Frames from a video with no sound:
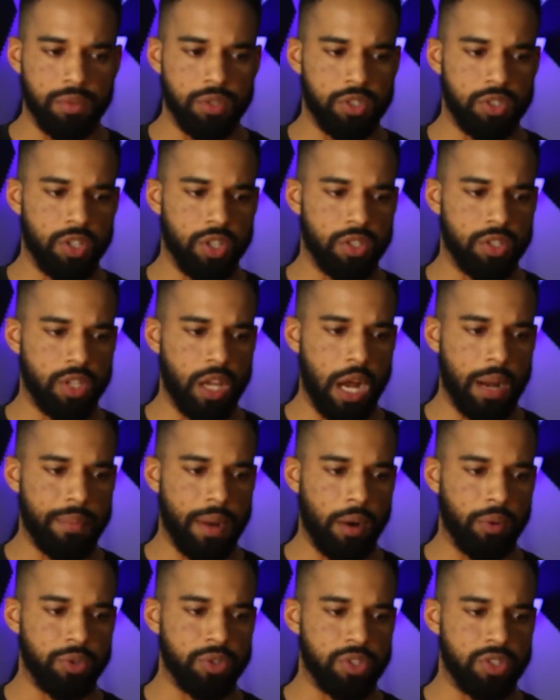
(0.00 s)
It's just
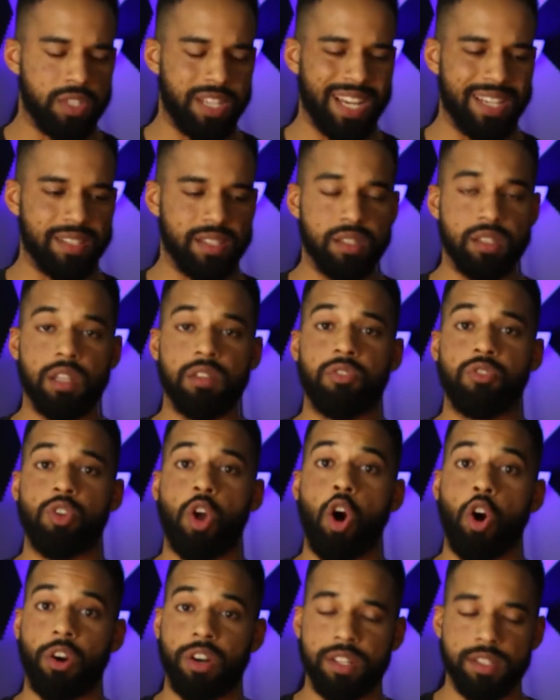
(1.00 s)
I was testing different
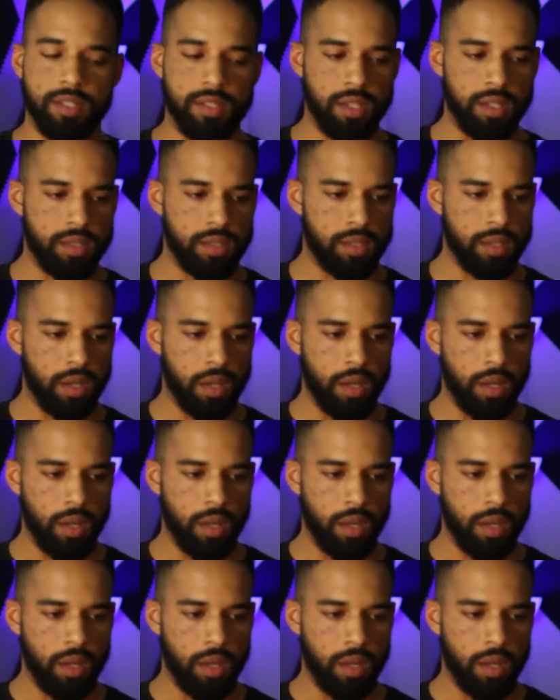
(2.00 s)
audiences.